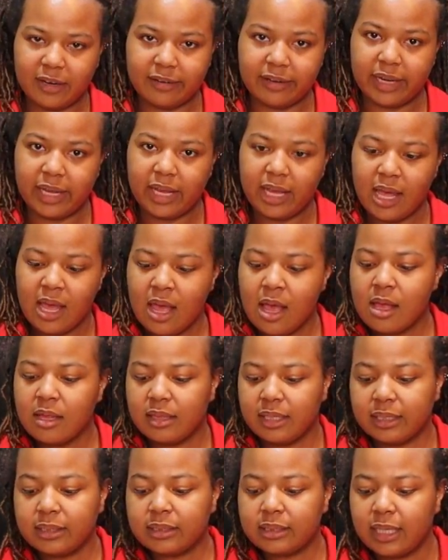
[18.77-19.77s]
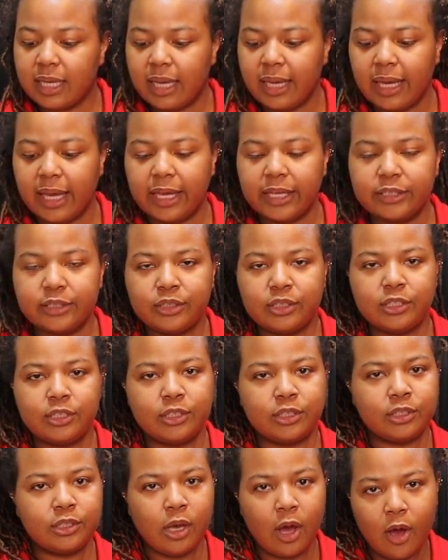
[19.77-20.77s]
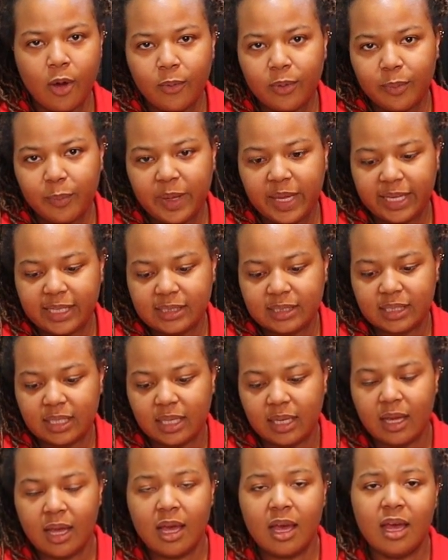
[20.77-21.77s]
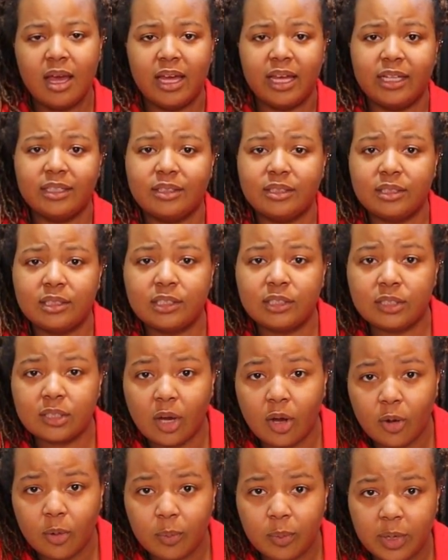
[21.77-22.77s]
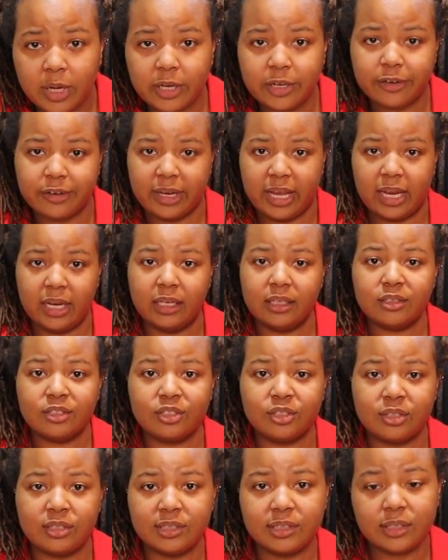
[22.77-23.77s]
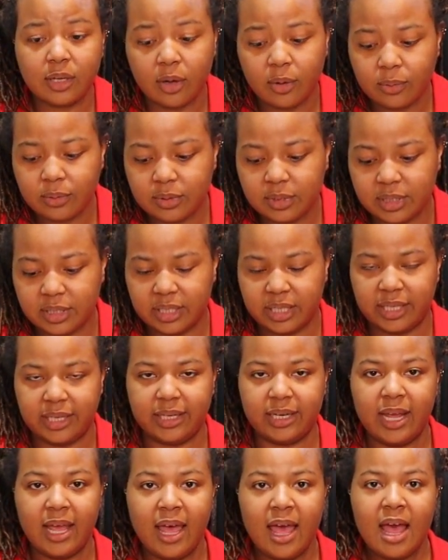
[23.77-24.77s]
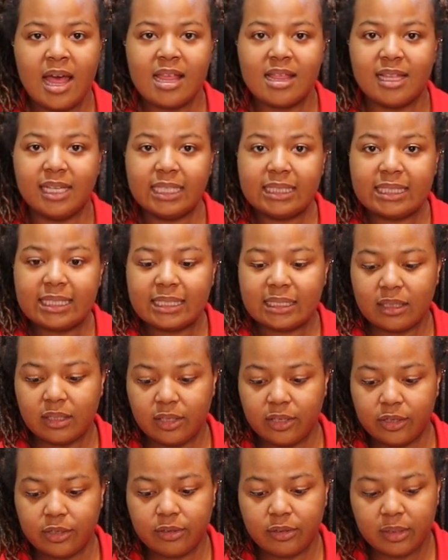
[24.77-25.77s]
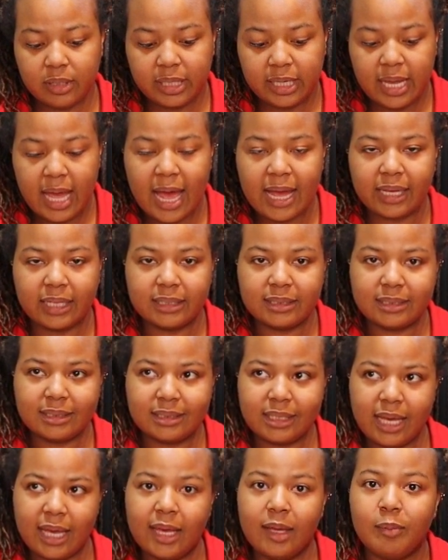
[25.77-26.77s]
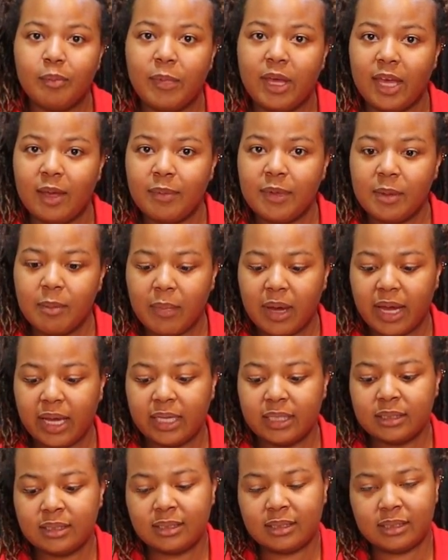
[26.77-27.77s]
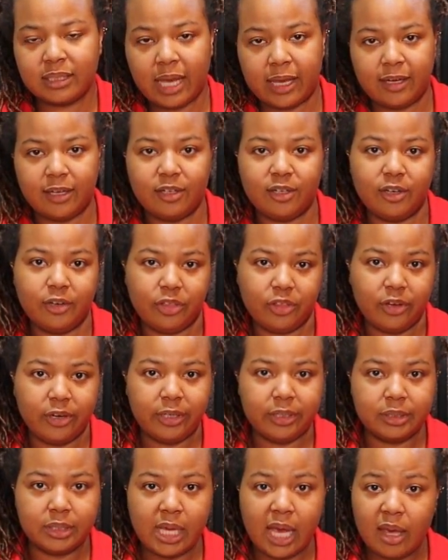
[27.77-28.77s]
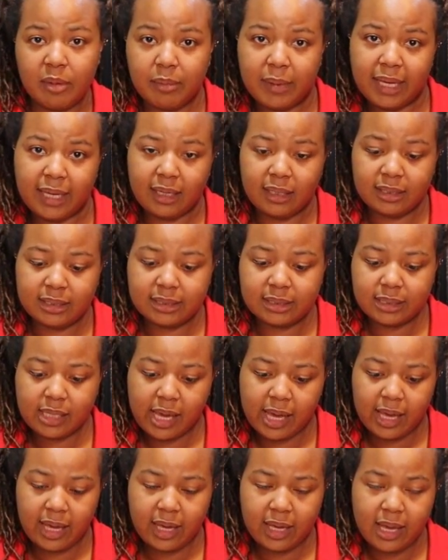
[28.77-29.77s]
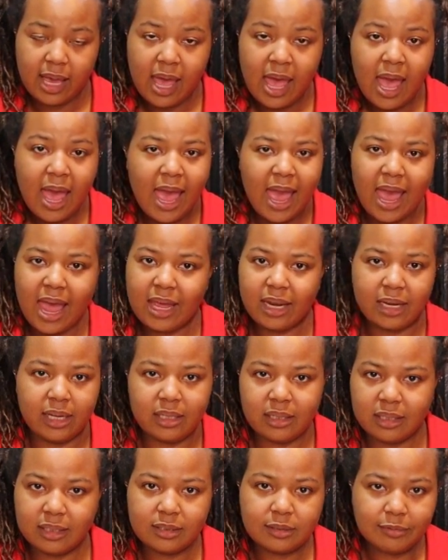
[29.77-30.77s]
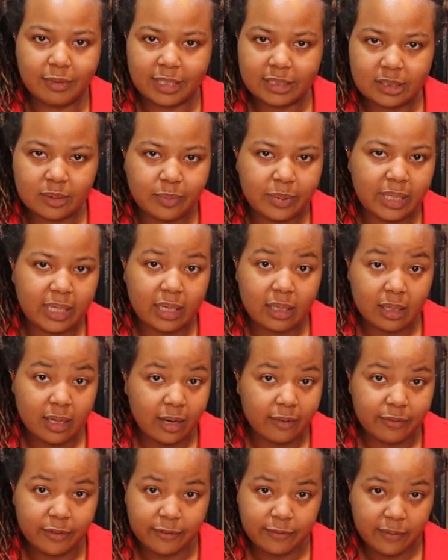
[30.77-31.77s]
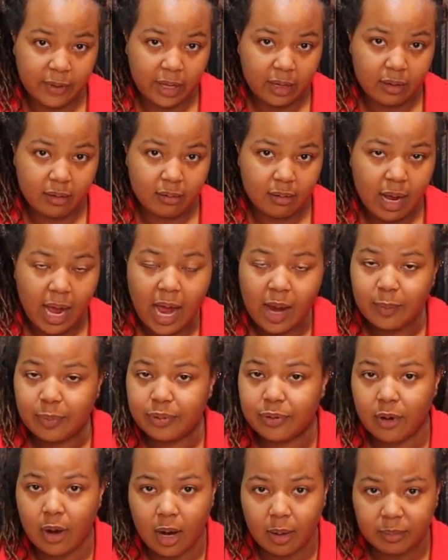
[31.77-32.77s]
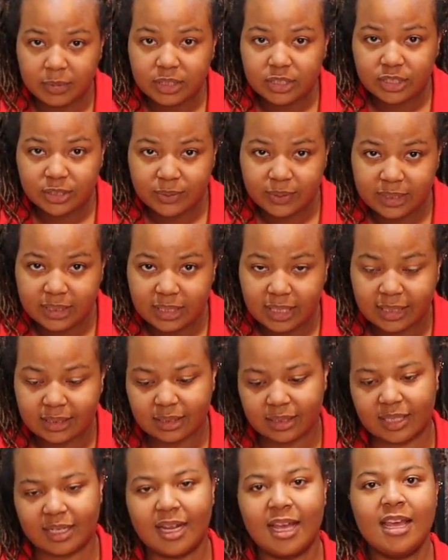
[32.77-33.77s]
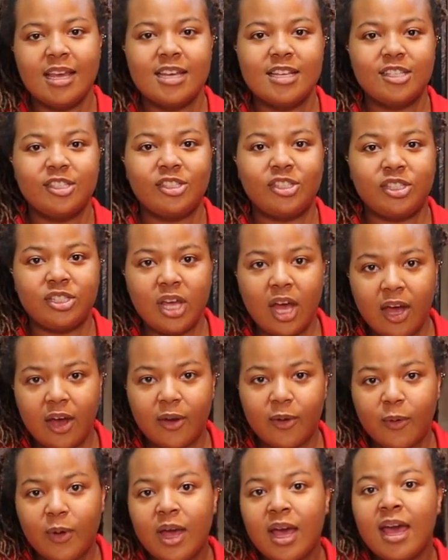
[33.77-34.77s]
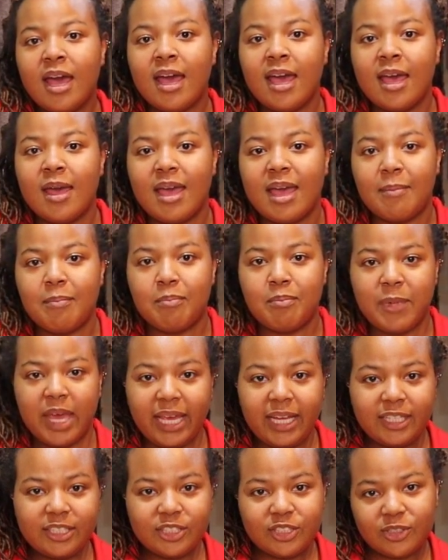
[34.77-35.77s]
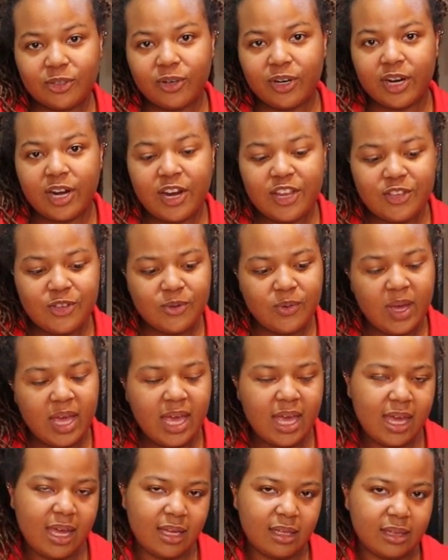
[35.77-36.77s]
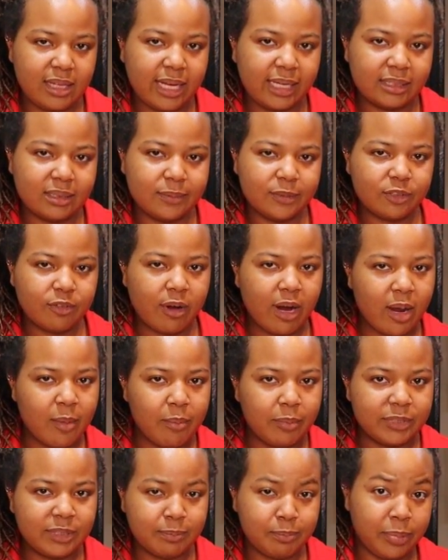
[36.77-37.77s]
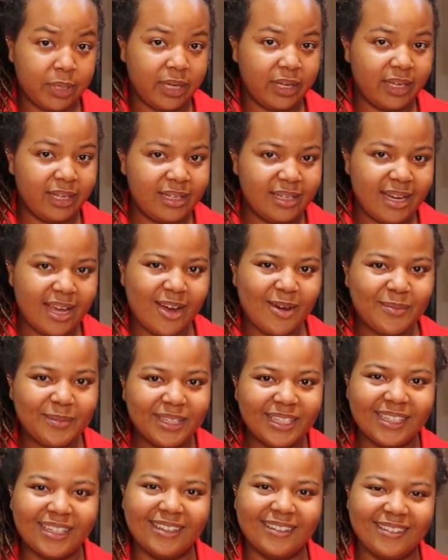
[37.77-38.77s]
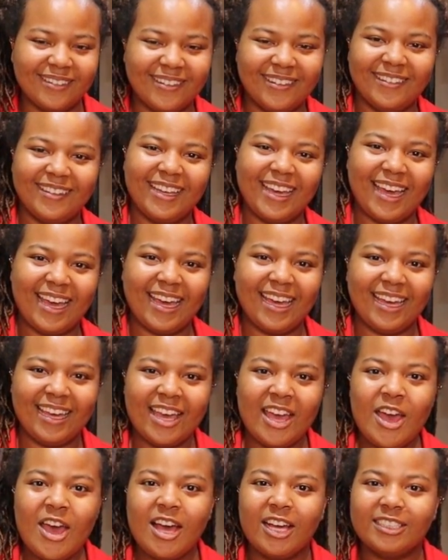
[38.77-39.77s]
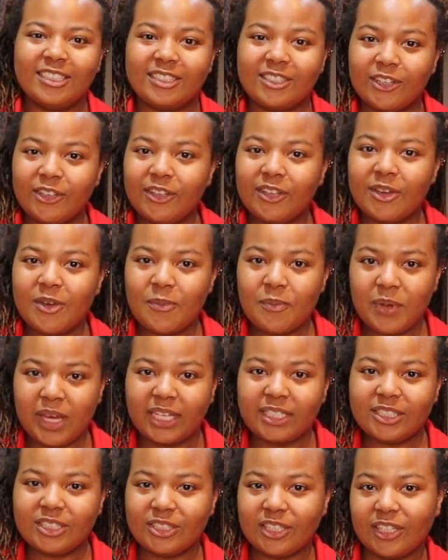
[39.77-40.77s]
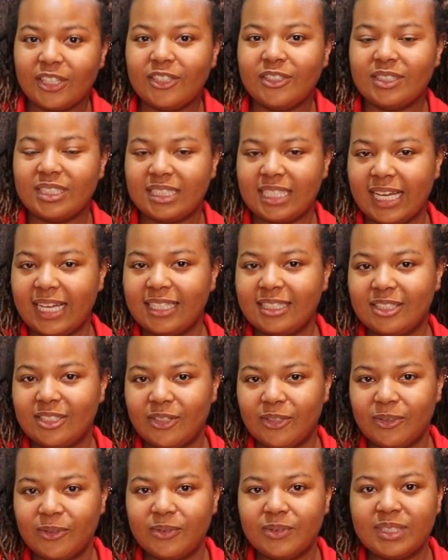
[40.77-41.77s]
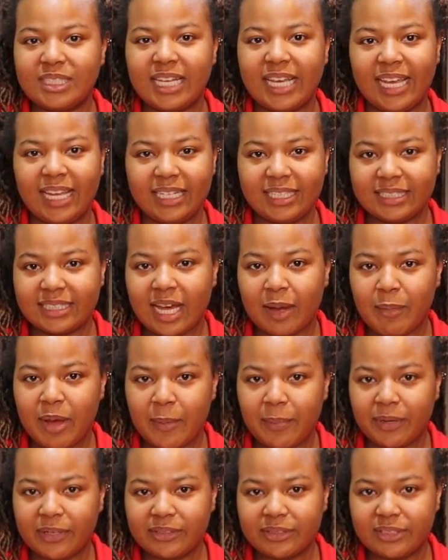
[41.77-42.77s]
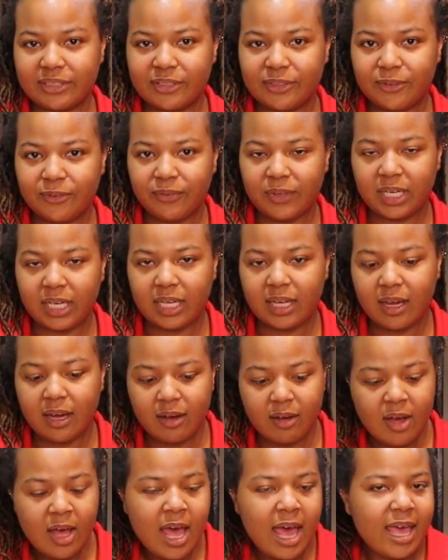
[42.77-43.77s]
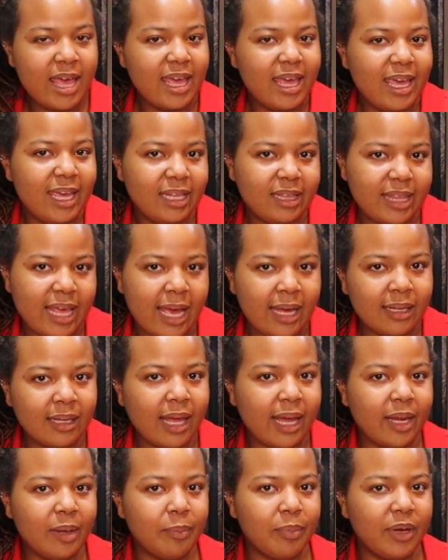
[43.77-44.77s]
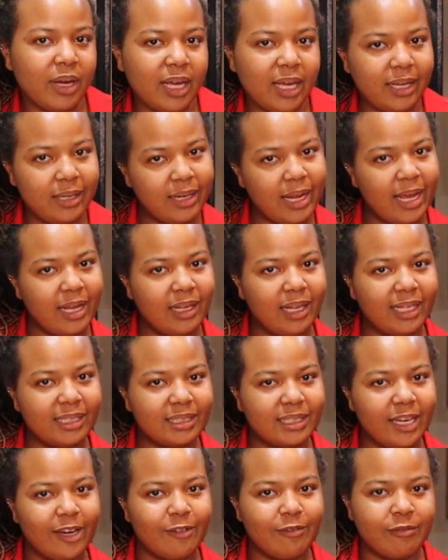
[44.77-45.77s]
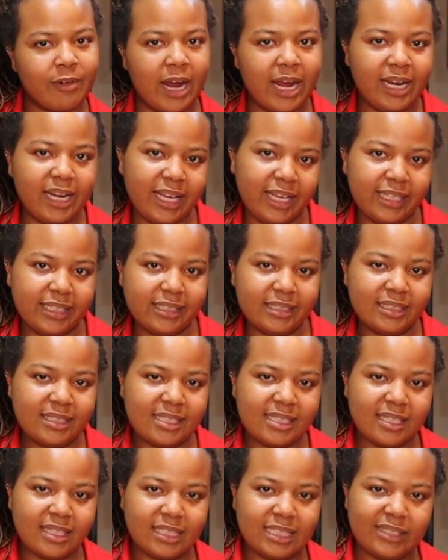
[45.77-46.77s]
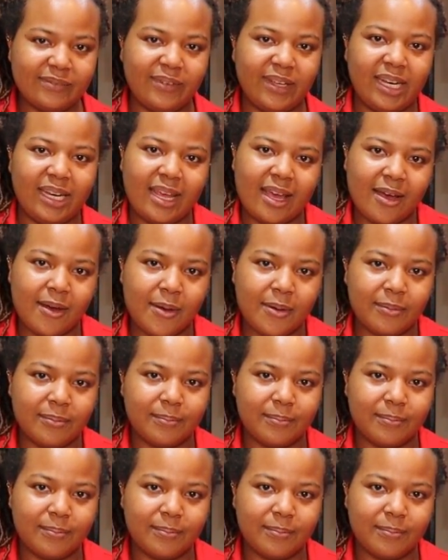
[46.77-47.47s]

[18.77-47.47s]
Alright, this thing is so amazing. It's so buttery and it's so good. This is literally, I can say, maybe my second or third time making this cake, and this recipe can never fail. I promise you it doesn't. So make sure you hit that subscribe button down below, okay? So you can make sure you stay tuned to anytime I post a new video. Hit that like button and let's get right into this video.